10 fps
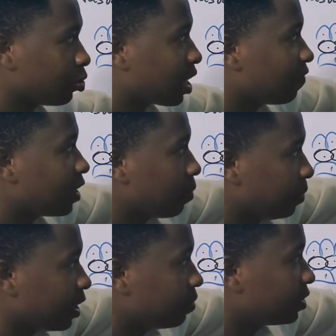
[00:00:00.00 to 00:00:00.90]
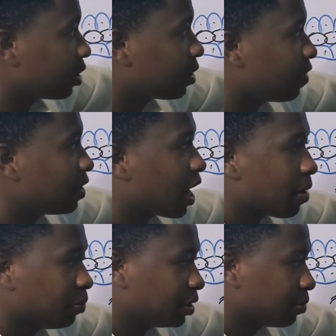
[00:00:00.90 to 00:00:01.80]
So you have the epidermis and you have the
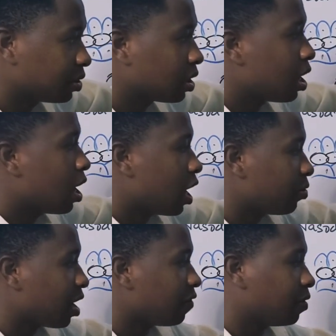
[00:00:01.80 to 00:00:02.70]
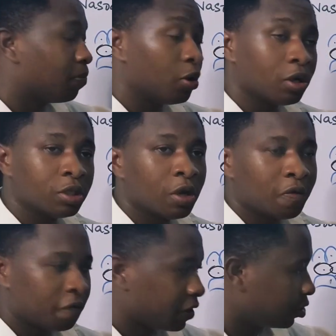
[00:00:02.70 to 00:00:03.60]
hypodermis and you have the blood
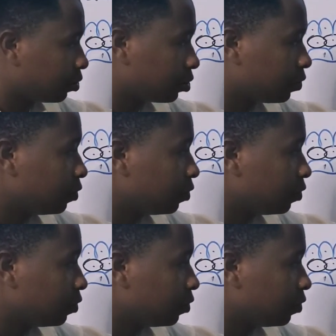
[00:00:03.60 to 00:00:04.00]
vessels.